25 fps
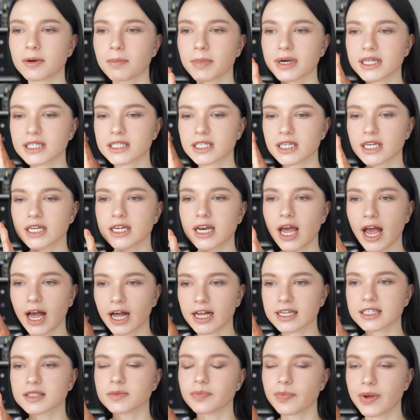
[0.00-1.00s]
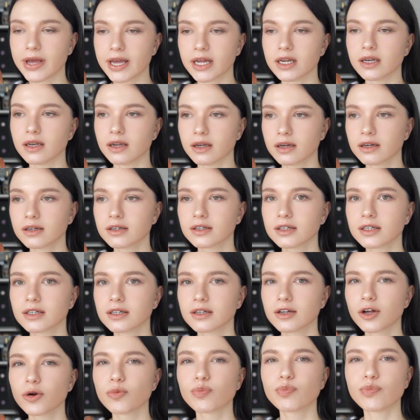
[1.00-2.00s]
my skin has been
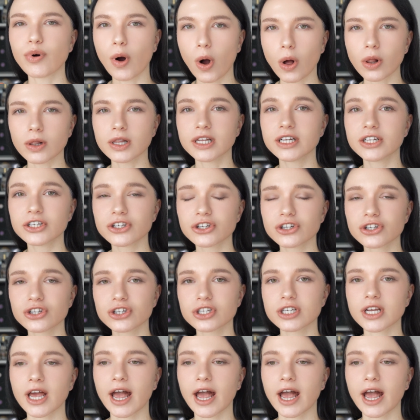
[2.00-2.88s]
polished.